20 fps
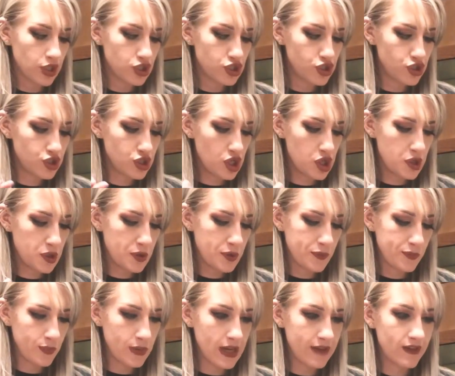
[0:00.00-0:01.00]

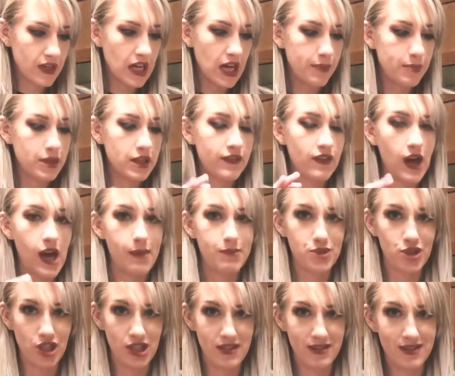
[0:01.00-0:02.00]
So we have a couple of
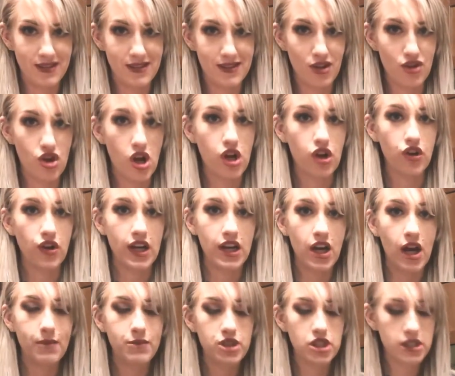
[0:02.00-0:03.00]
options. They're not great
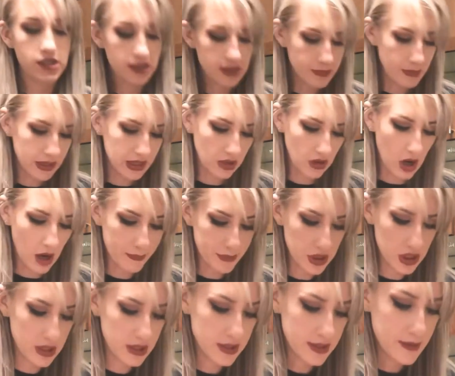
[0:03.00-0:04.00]
options, but they're
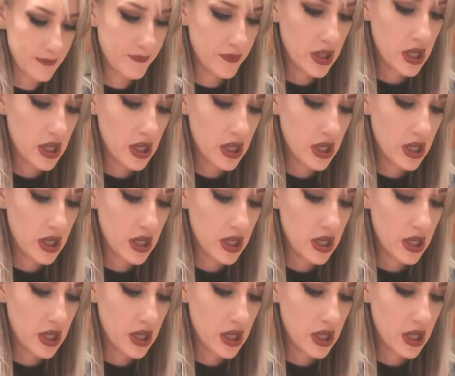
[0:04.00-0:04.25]
options.